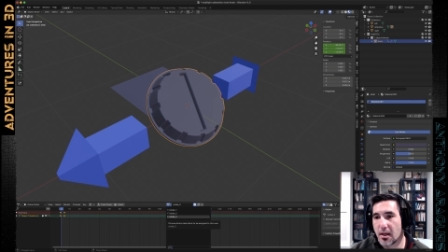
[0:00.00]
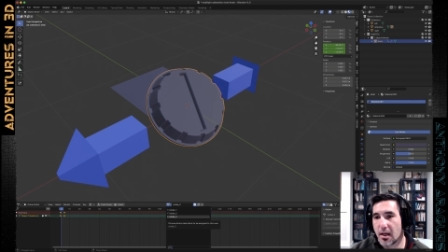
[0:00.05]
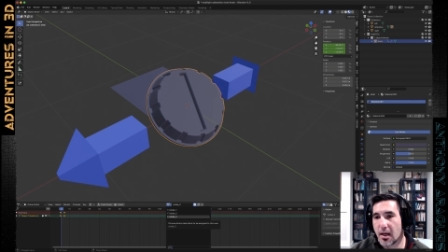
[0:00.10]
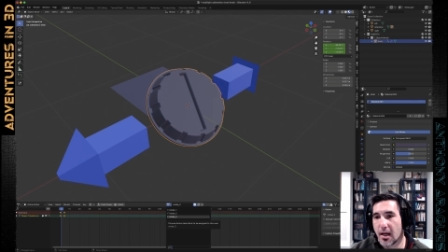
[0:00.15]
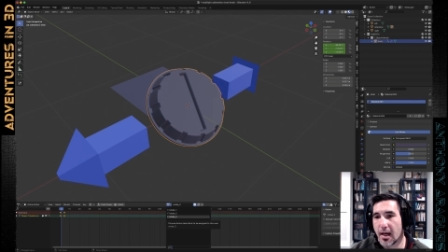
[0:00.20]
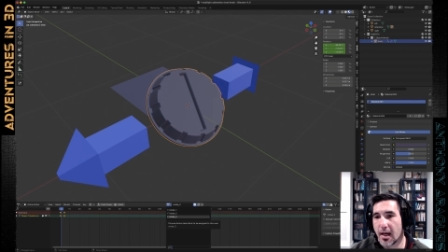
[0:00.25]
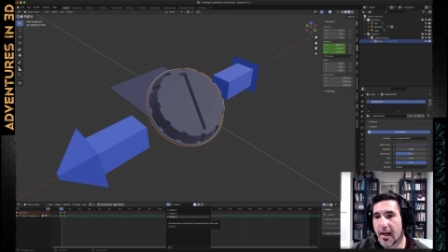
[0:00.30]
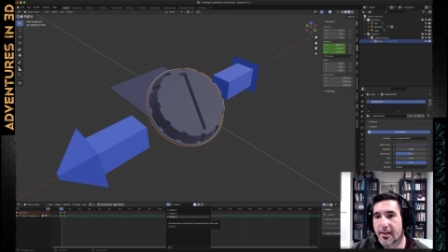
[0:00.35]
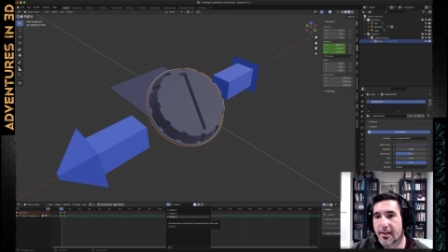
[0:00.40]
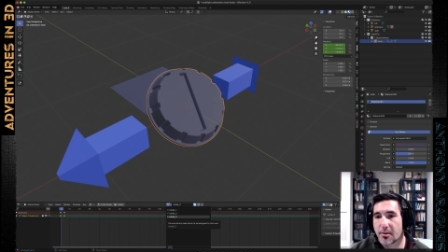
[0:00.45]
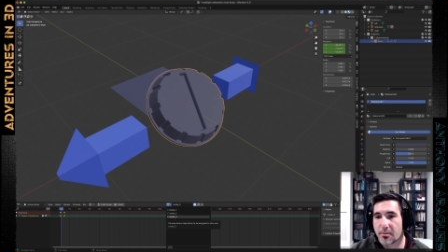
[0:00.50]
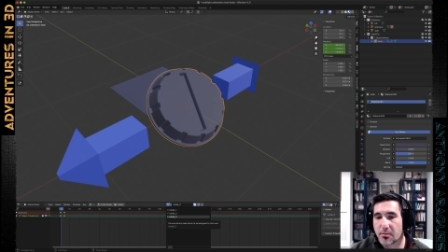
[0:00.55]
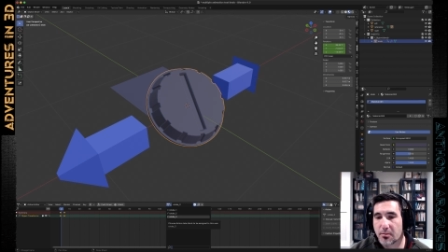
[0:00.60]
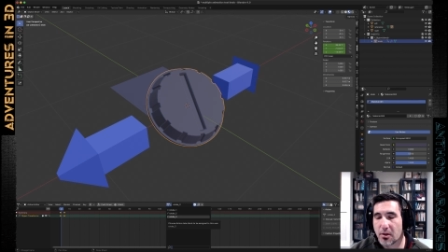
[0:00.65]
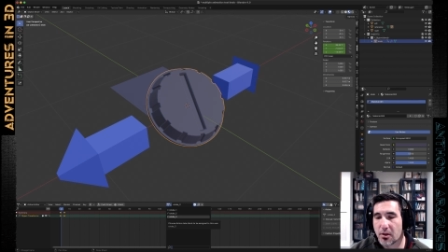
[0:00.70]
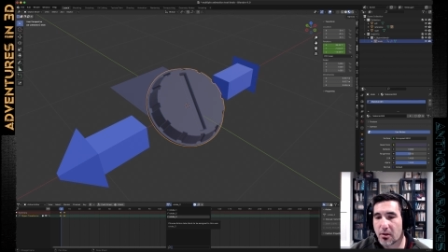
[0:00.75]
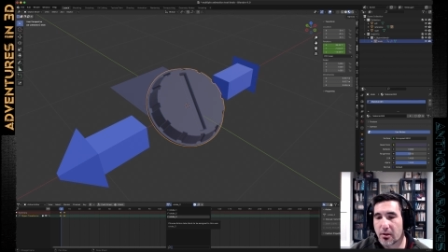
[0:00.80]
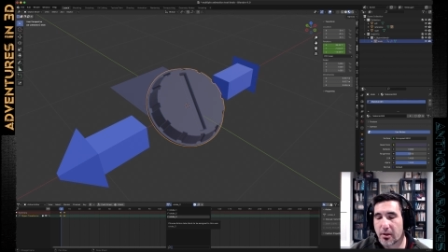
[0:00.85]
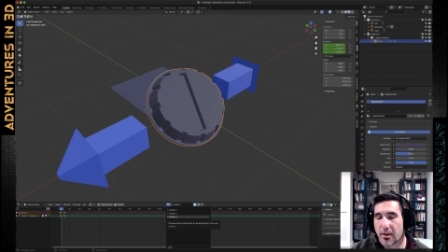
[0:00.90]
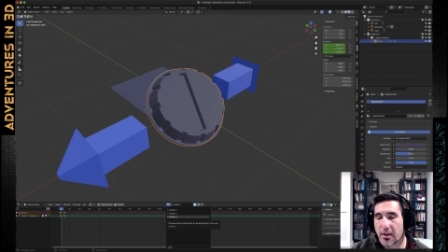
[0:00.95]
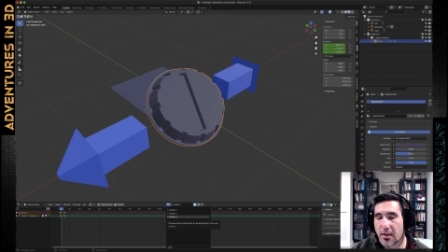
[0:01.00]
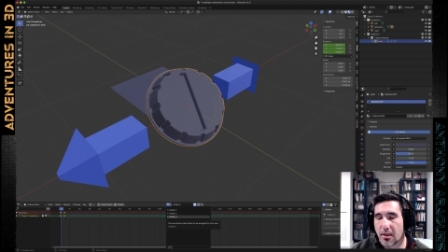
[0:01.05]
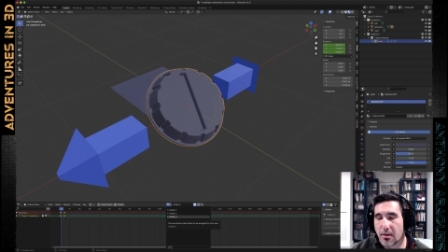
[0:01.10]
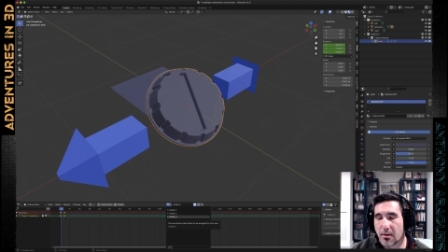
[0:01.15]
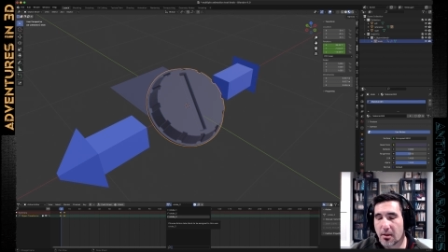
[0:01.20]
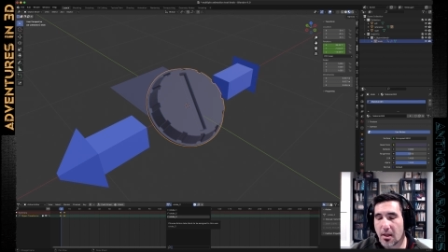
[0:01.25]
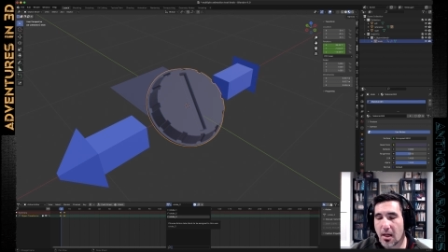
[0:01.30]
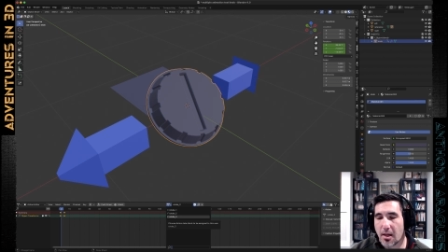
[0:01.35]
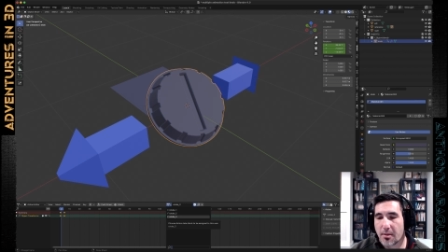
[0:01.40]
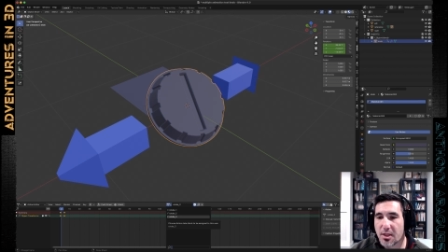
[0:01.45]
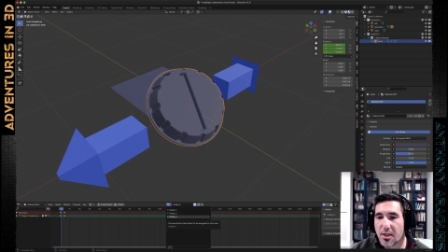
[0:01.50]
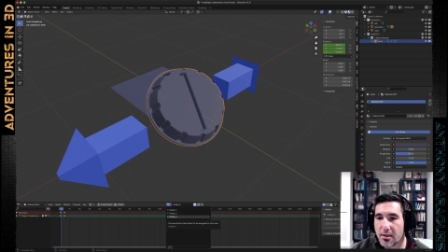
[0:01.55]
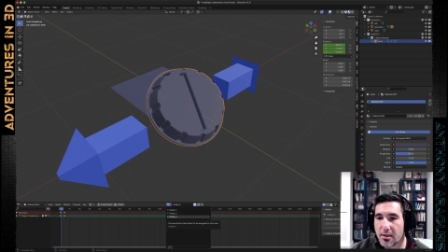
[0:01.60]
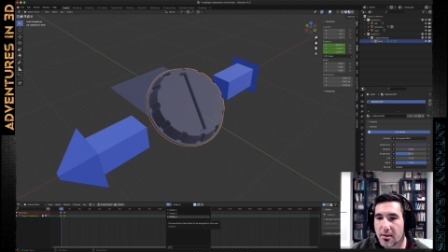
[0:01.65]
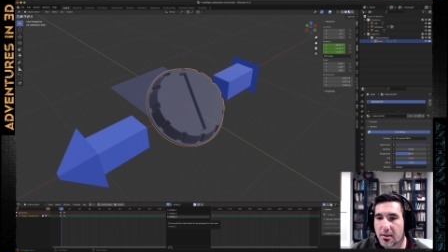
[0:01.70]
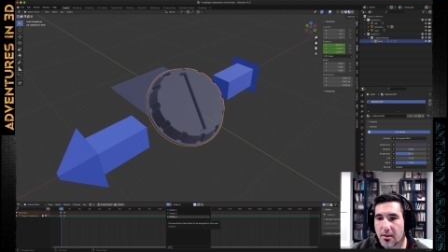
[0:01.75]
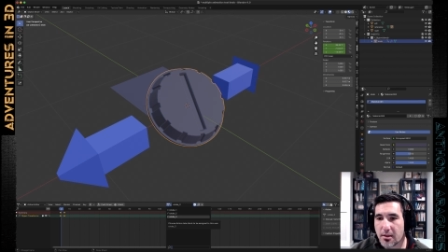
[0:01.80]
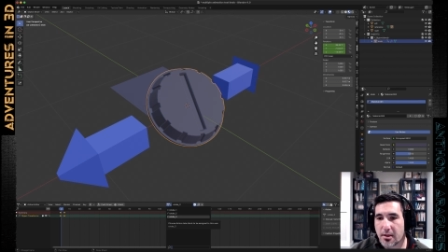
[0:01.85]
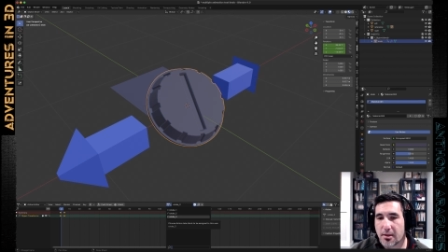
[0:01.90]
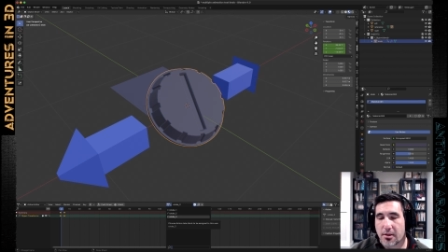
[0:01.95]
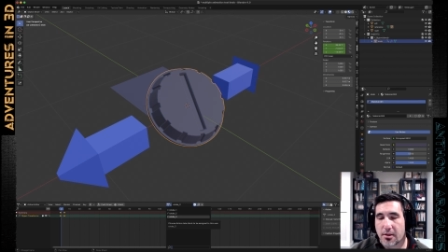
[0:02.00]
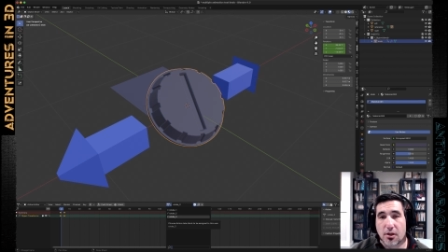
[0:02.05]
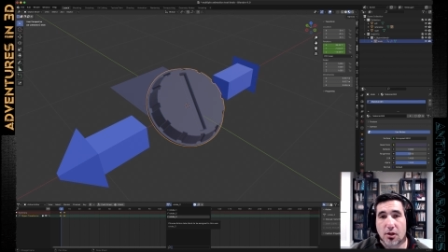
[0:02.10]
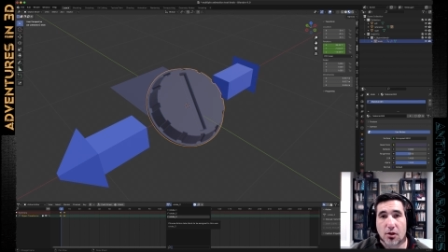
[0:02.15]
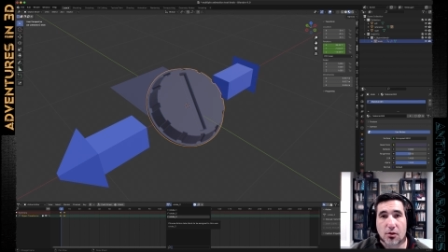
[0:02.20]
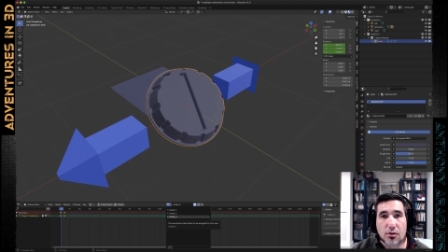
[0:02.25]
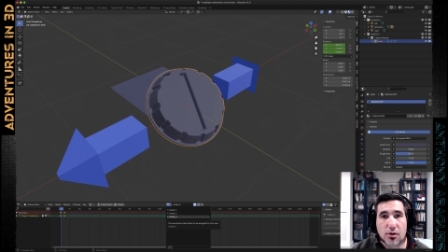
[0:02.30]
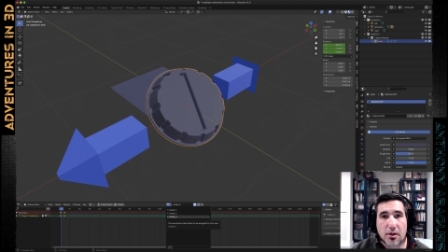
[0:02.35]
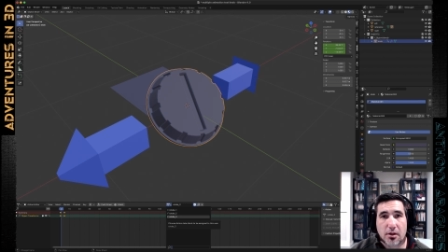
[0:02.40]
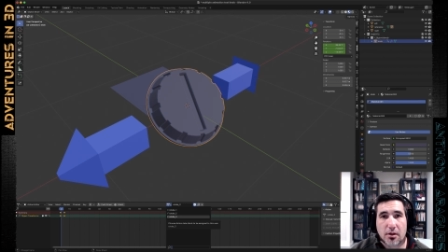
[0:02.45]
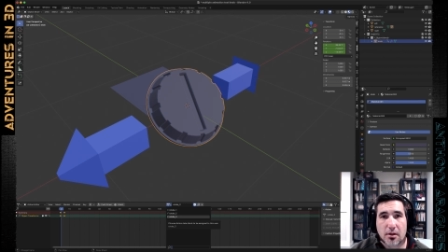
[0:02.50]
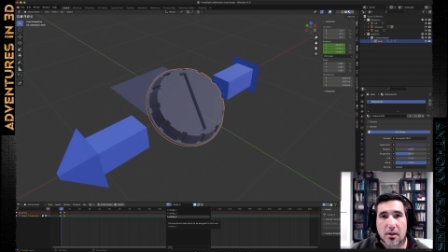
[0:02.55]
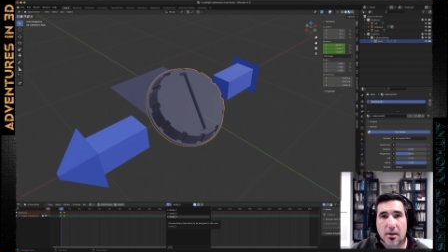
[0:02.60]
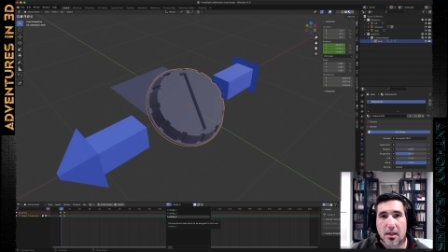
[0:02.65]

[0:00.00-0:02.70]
item or the object is a user.